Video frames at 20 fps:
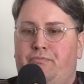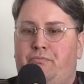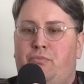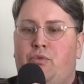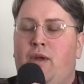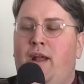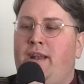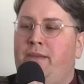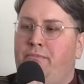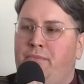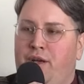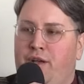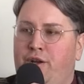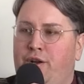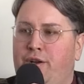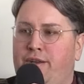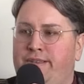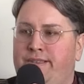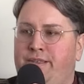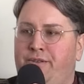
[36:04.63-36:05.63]
bread and
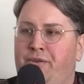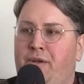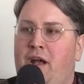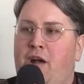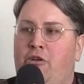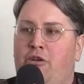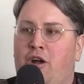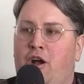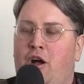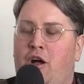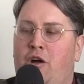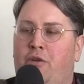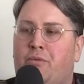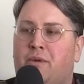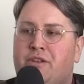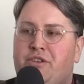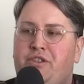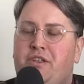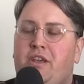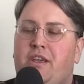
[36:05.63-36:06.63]
butter is through alcohol,
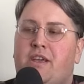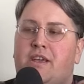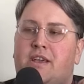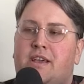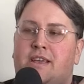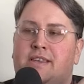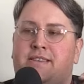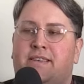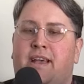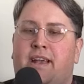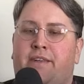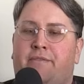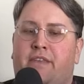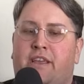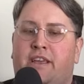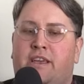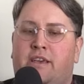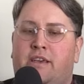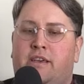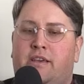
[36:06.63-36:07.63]
which is kind of
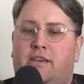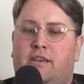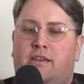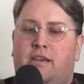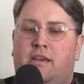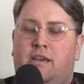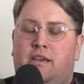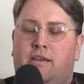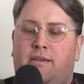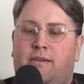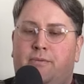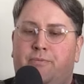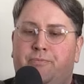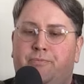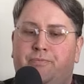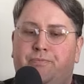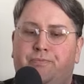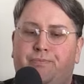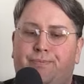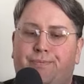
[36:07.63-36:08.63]
like
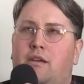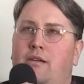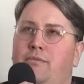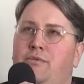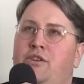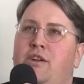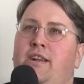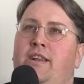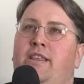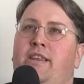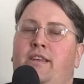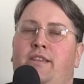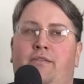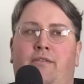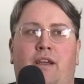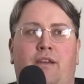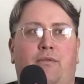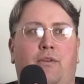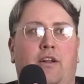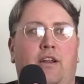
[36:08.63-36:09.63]
trying to think of the
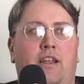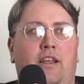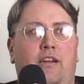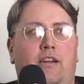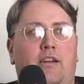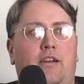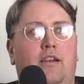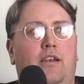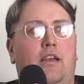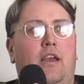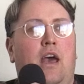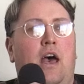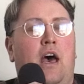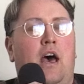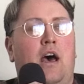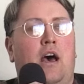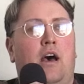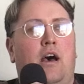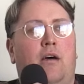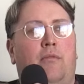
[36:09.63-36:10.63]
right word here.
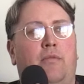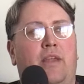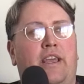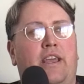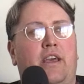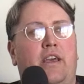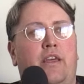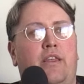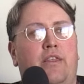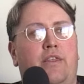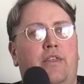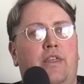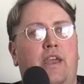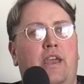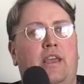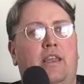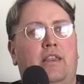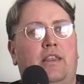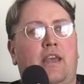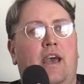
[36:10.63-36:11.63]
Like a
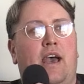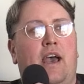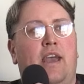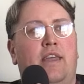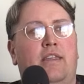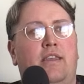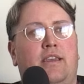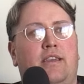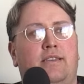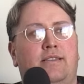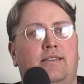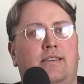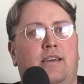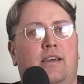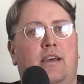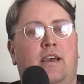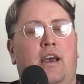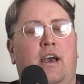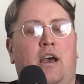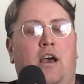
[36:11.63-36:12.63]
thing that I think is
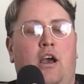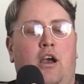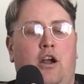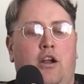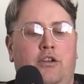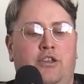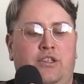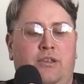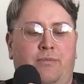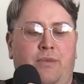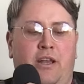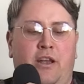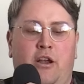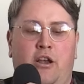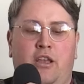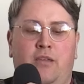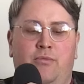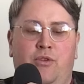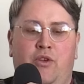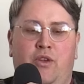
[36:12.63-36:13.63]
a hardship in our
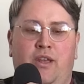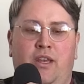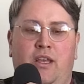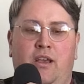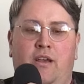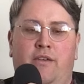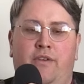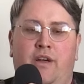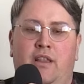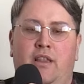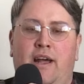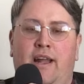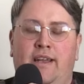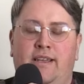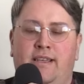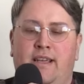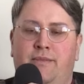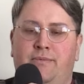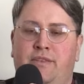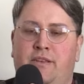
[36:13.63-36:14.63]
community of a lot of
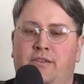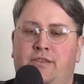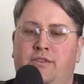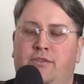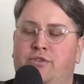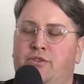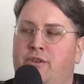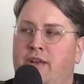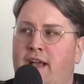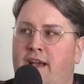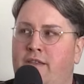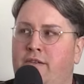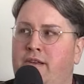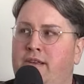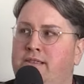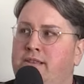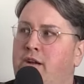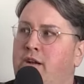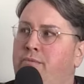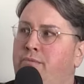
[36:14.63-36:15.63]
times our social
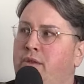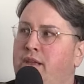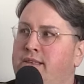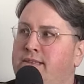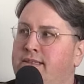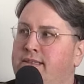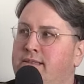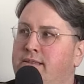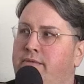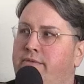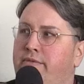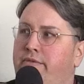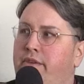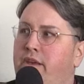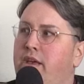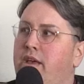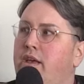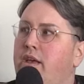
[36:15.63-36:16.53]
gatherings are in places of